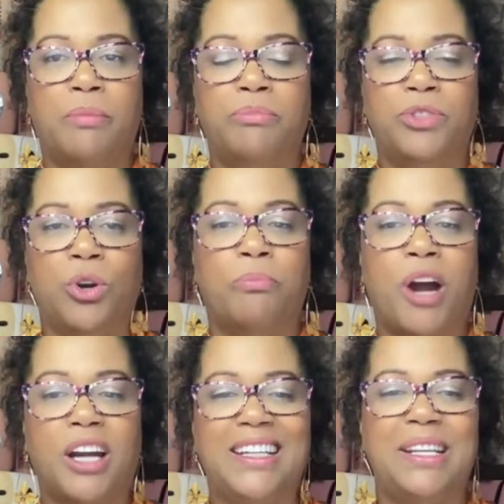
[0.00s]
your
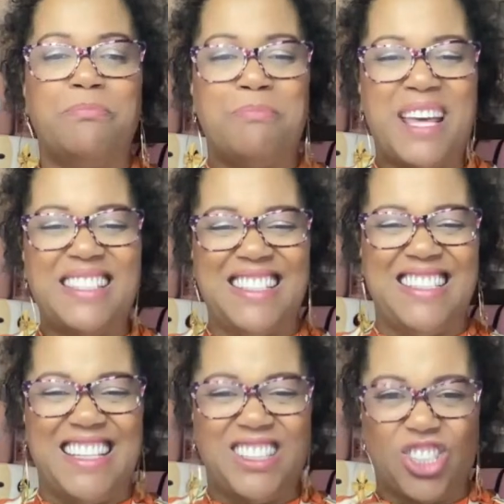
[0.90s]
marketing
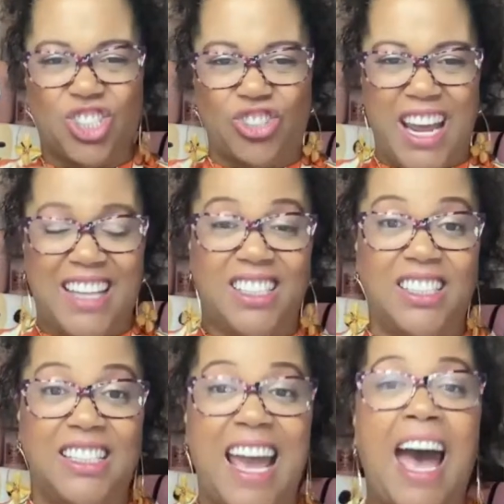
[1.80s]
messaging
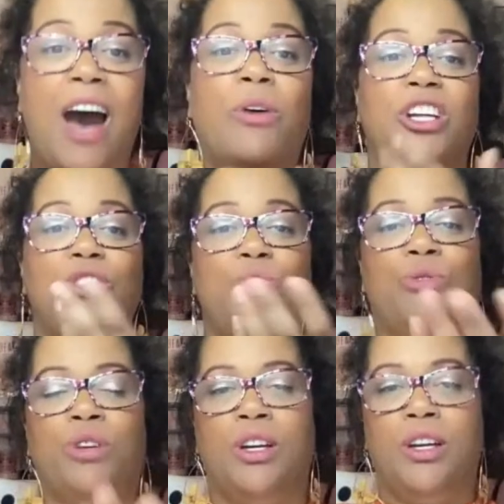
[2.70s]
strategy. How are you
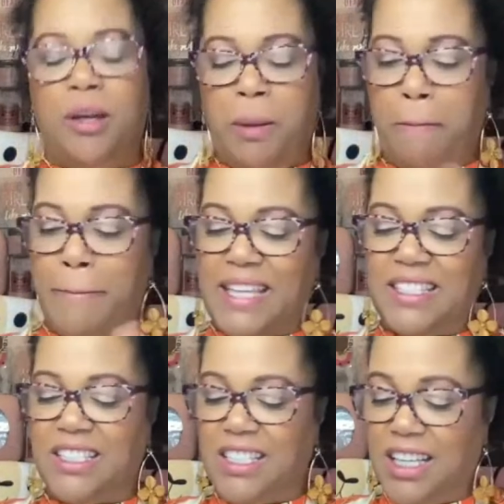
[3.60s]

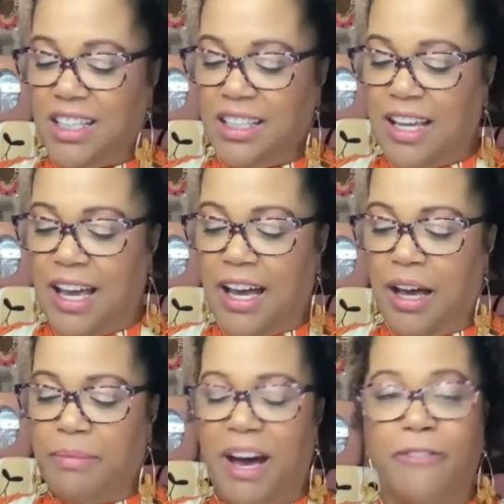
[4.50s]
messaging
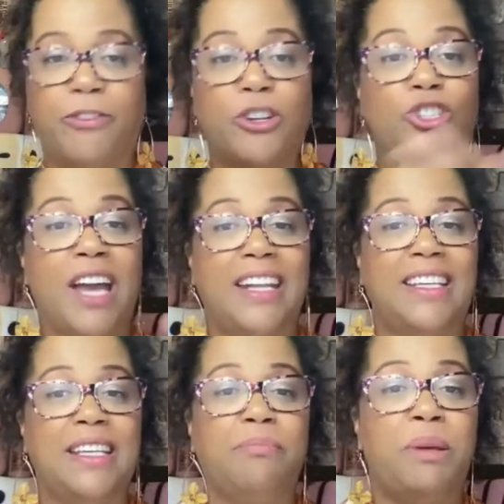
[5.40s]
out? First, you got to
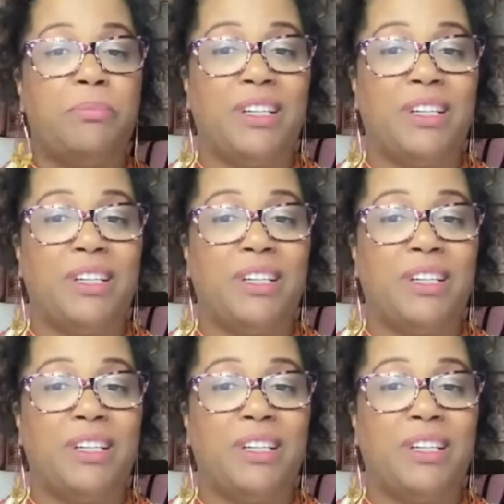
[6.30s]
get people